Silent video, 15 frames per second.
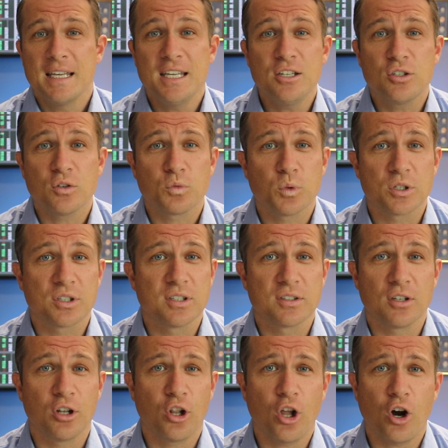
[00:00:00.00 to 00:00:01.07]
each of which
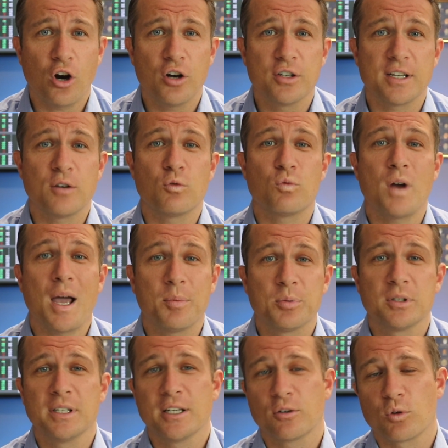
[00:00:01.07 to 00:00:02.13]
is a large and
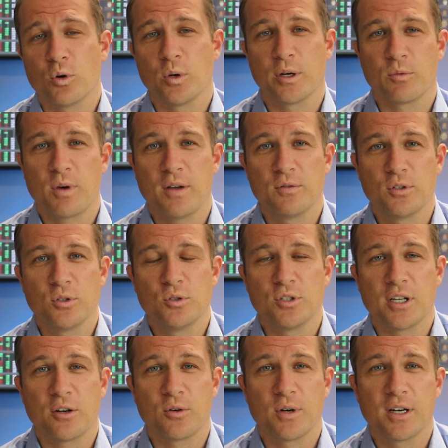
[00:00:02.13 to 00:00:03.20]
rapidly growing revenue
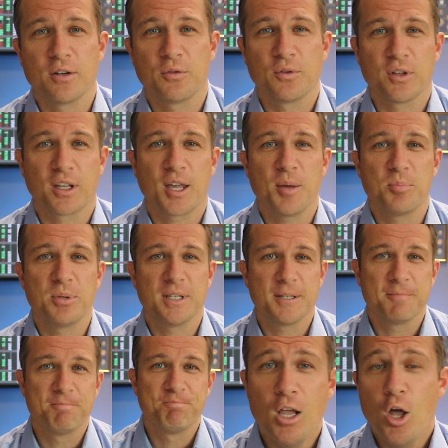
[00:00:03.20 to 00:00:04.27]
generator for the
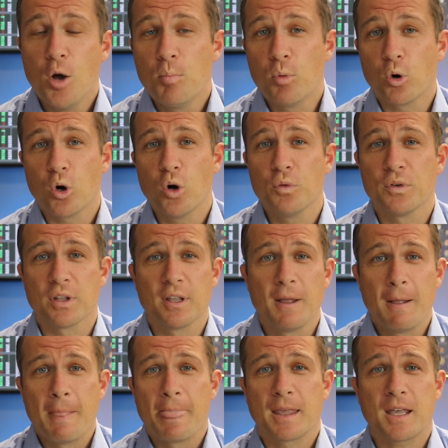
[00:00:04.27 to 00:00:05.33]
company. Moreover,
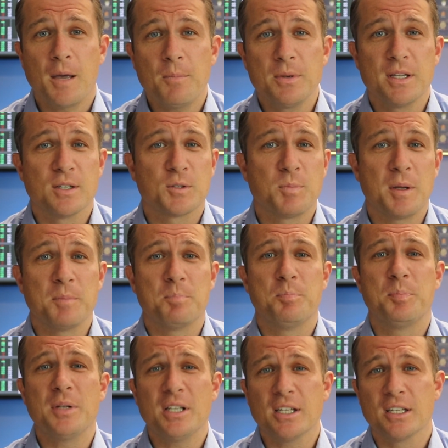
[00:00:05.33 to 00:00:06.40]
the company has
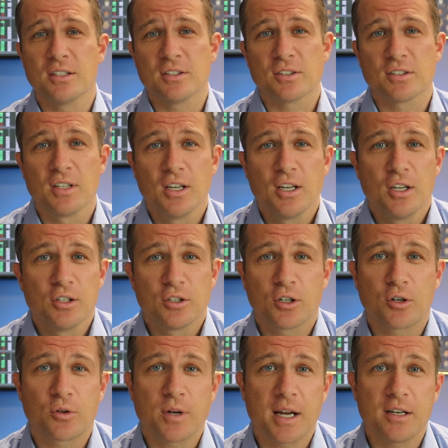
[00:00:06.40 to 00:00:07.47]
spent billions to
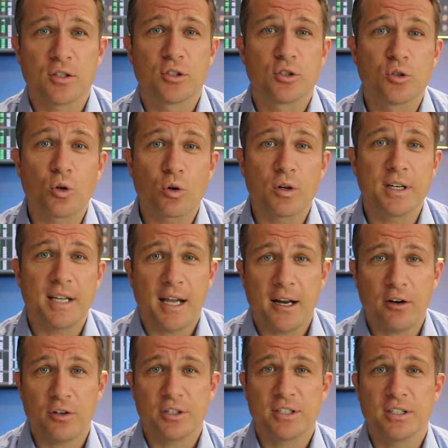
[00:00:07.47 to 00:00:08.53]
create a storied
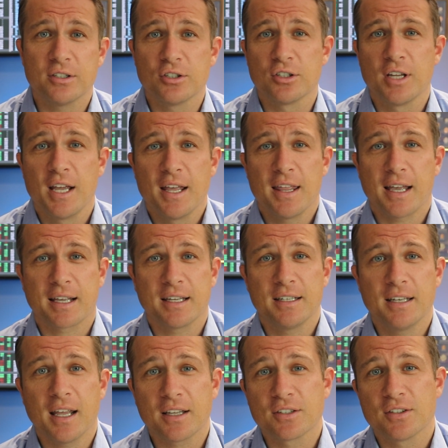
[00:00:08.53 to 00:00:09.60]
heritage that
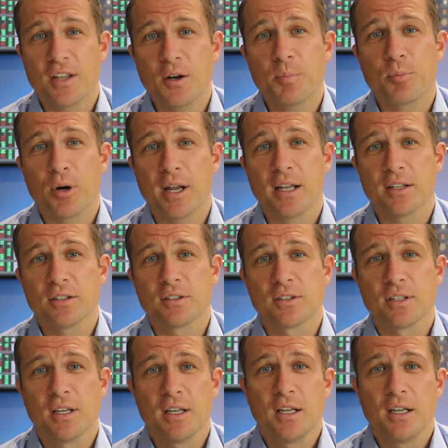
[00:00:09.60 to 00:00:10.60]
connects their brands